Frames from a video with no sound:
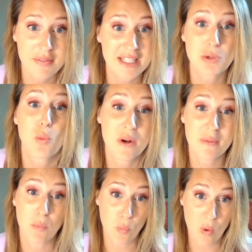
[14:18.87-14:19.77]
That's
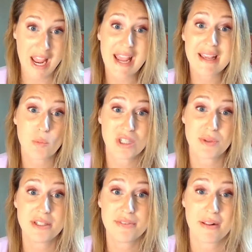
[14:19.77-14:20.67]
one way in which
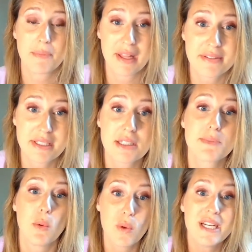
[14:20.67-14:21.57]
we develop life skills,
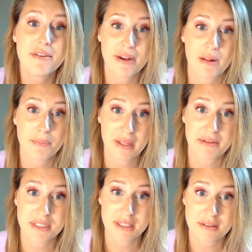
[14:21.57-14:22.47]
but we develop
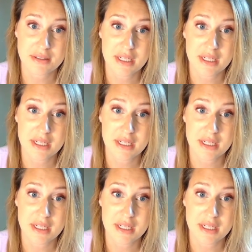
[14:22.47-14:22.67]
life skills.